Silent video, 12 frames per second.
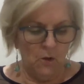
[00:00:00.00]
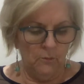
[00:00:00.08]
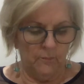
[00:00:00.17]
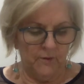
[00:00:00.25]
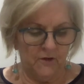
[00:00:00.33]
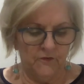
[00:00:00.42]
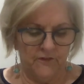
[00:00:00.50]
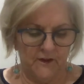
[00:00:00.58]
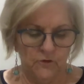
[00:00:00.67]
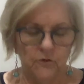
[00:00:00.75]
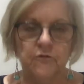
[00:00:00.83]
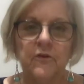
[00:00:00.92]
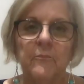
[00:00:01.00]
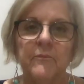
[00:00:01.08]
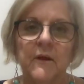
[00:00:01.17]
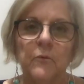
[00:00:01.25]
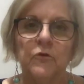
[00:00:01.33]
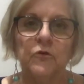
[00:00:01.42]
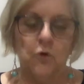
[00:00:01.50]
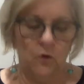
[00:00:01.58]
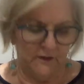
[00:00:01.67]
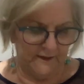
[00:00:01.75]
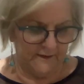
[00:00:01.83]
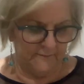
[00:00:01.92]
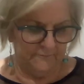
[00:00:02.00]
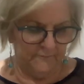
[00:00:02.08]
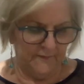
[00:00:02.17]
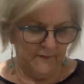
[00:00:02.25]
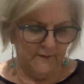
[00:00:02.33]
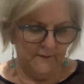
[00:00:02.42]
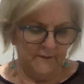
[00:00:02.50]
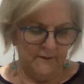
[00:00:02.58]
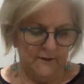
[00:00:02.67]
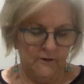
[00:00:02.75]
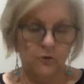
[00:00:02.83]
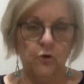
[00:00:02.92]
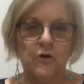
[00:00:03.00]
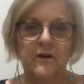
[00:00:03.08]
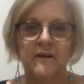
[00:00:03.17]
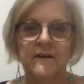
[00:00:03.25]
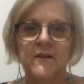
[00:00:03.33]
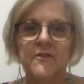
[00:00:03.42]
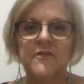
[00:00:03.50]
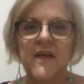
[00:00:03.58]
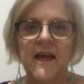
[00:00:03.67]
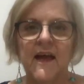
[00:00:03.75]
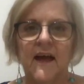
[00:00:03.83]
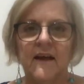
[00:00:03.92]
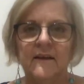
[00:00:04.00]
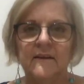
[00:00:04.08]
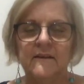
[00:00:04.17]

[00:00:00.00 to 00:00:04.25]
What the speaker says: but because they knew something was calling them. "Look, there!"